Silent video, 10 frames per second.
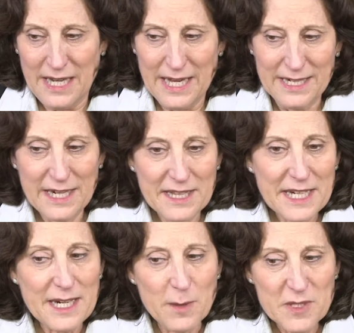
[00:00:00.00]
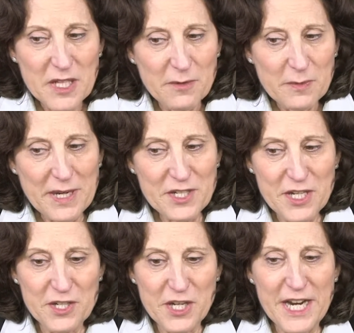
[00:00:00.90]
And I think it helps a lot with
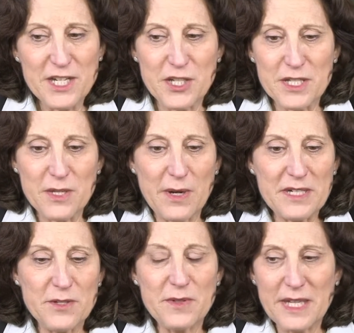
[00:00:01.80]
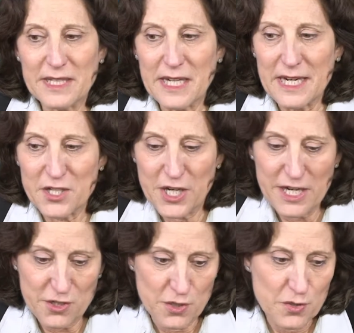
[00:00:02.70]
patient education. So I do think that
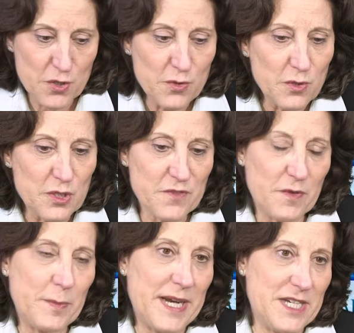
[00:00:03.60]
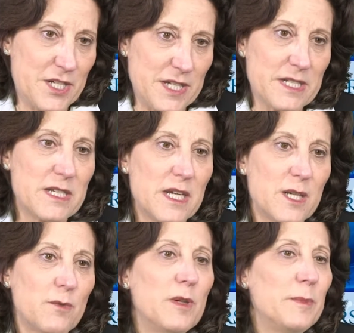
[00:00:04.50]
educational tools for patients
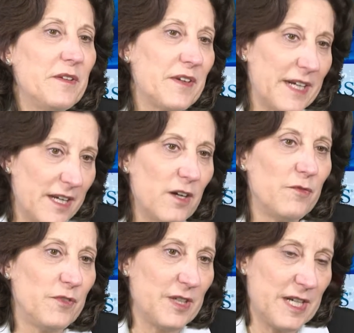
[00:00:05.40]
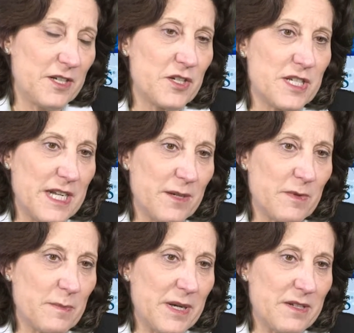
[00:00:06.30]
will be very helpful in understanding
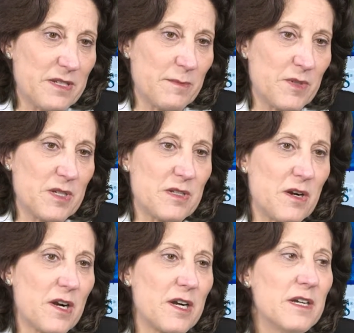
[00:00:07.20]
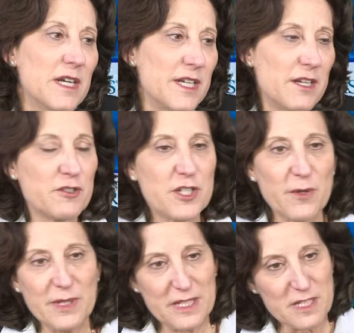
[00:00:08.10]
what biosimilars are, showing the